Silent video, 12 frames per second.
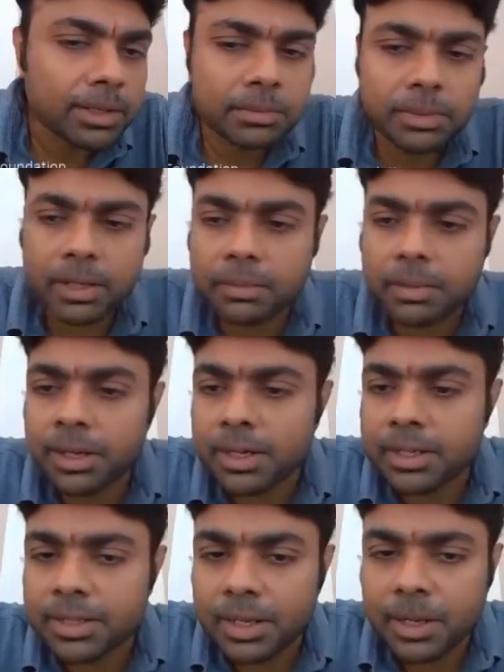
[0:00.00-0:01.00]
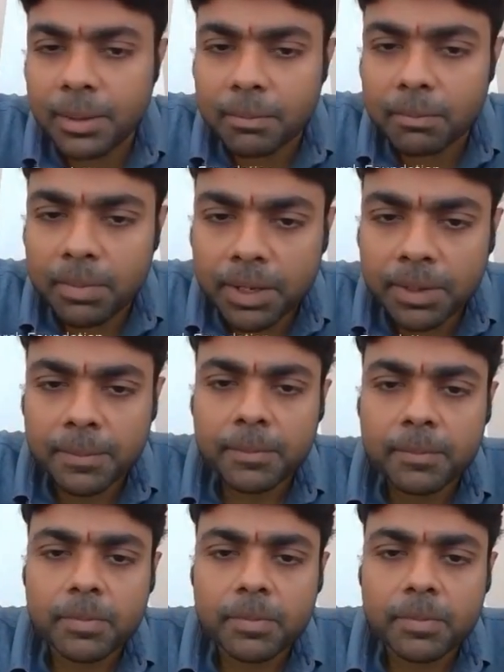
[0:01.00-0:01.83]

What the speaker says: it's paid by, let's say, B.